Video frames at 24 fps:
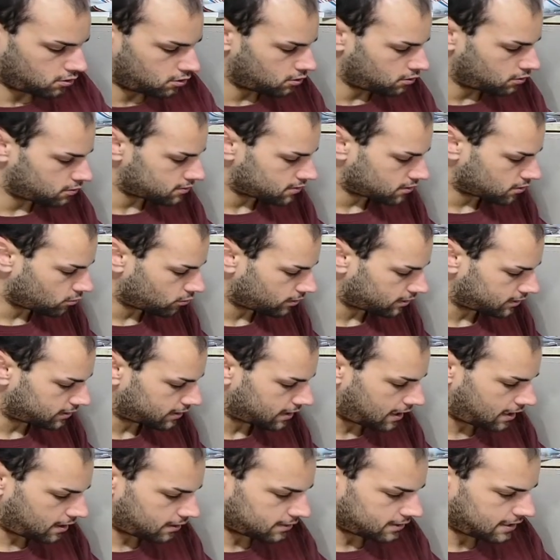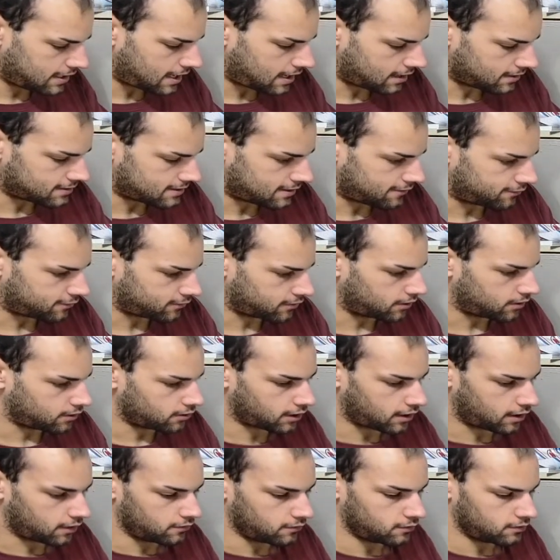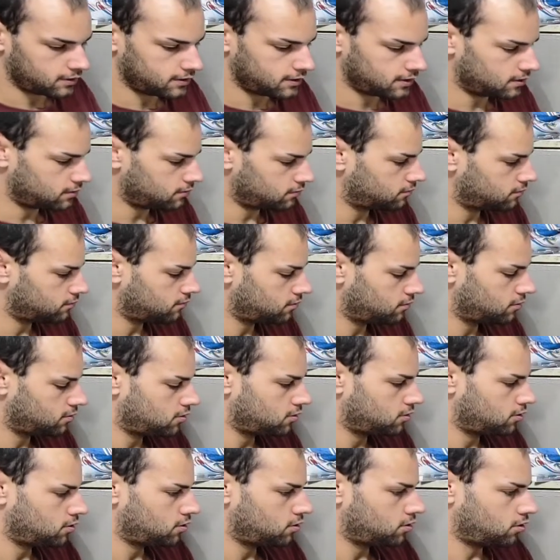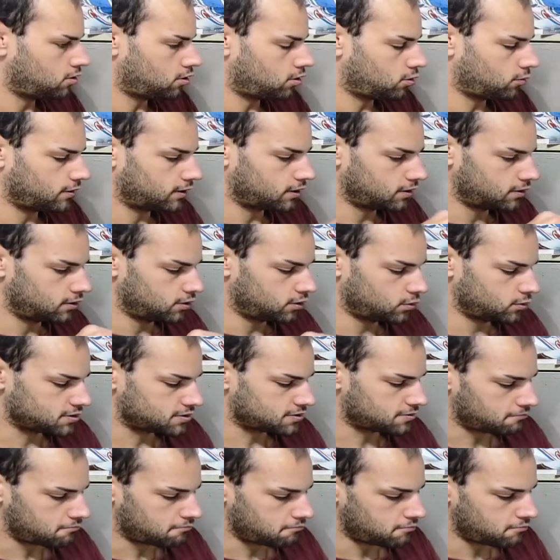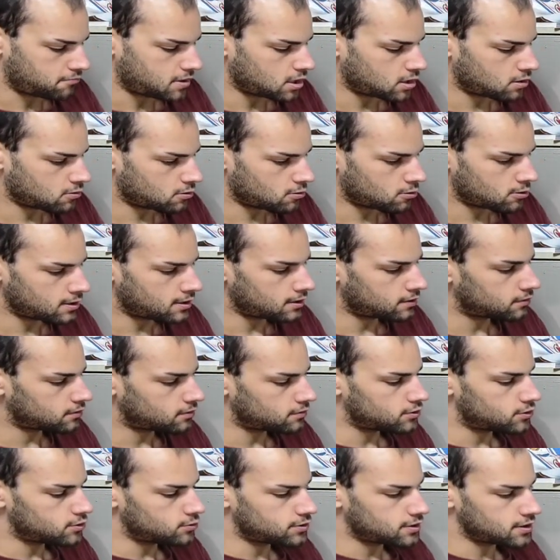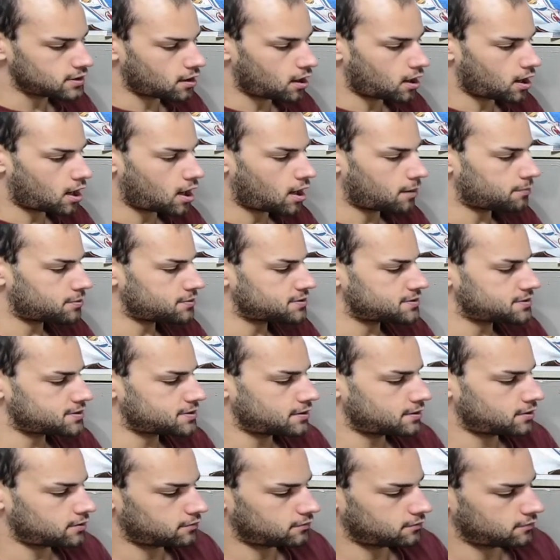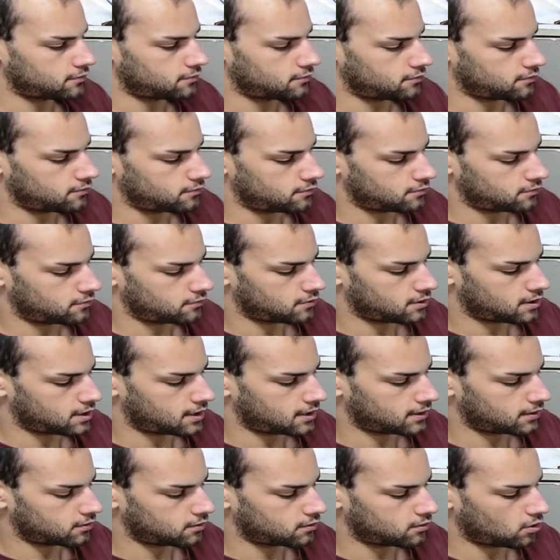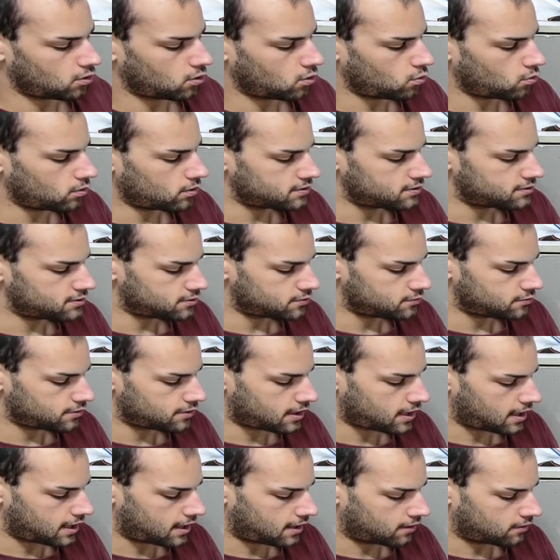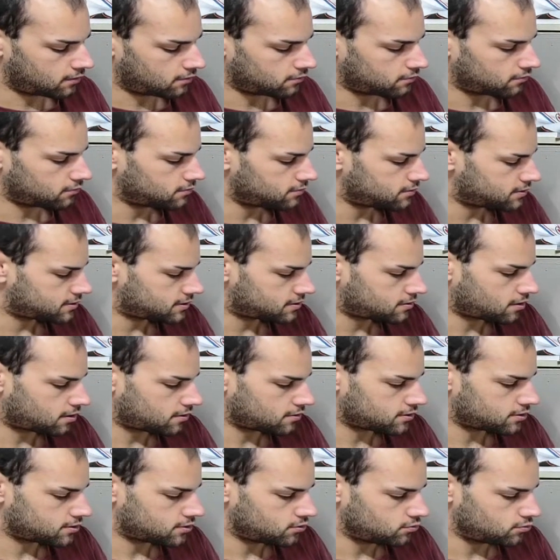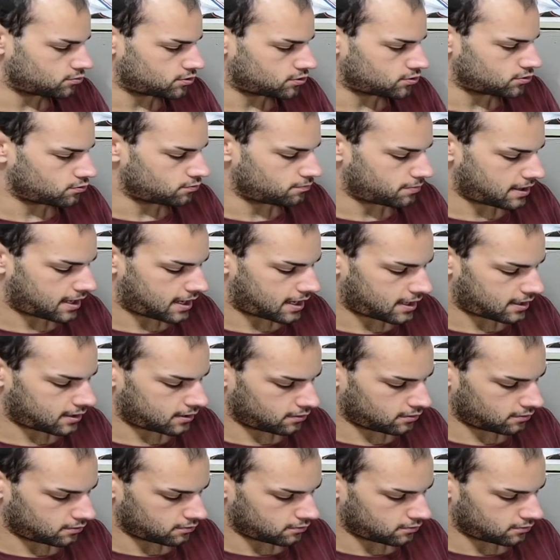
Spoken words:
Let's go like that. Yeah, definitely. Okay. And then all we gotta do is mirror it, do the opposite. I can always do that. It's not too bad.